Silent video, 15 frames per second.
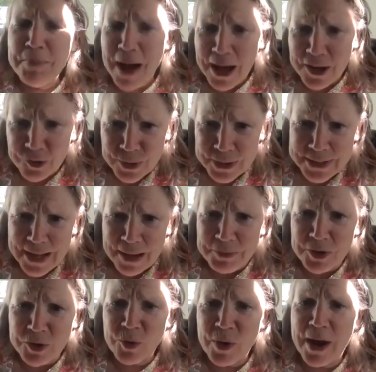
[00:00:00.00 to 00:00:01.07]
and moderate
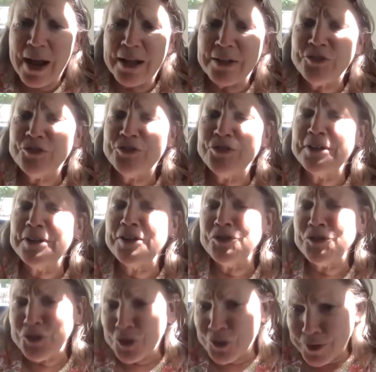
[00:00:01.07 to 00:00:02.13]
Democrats and
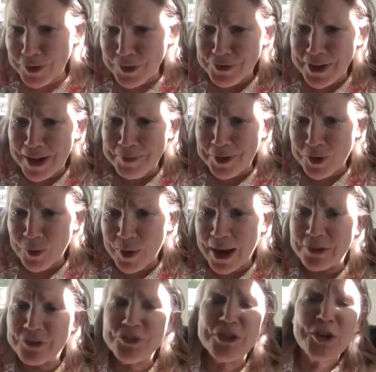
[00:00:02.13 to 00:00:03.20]
conservative Democrats.